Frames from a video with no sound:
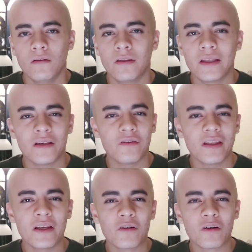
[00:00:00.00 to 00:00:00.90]
you
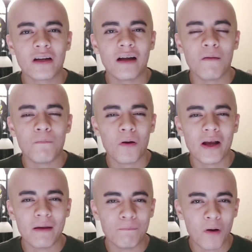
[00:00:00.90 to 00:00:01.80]
think you're going
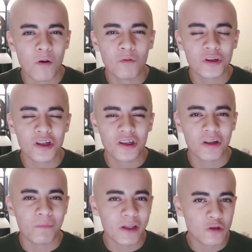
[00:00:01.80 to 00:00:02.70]
to impose
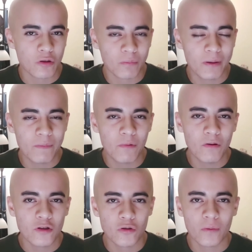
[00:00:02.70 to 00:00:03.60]
something to other
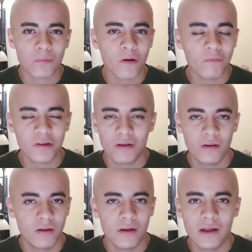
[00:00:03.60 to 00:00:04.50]
people, to other problems,
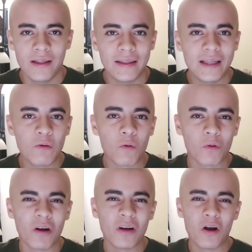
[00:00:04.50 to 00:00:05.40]
they will
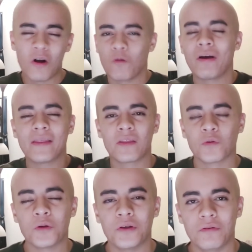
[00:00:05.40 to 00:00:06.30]
run right
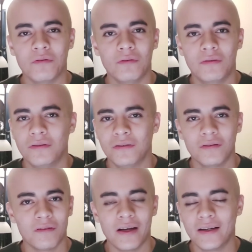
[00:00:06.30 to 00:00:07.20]
through you,
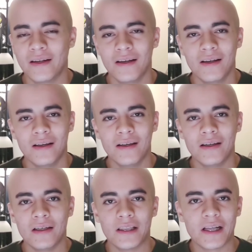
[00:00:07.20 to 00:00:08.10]
right?
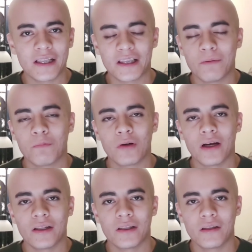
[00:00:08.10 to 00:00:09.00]
It's that simple,
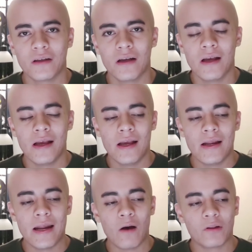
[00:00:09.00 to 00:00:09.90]
guys.
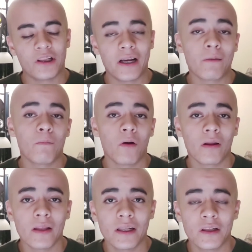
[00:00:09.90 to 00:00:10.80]
Now, second
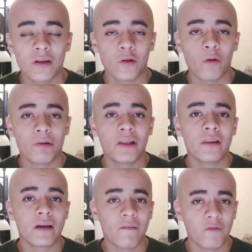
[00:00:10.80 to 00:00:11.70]
part of this is obviously
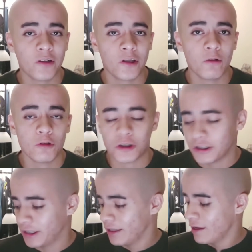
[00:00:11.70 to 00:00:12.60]
looking for
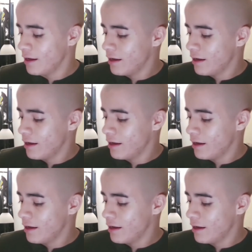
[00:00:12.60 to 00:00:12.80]
solutions.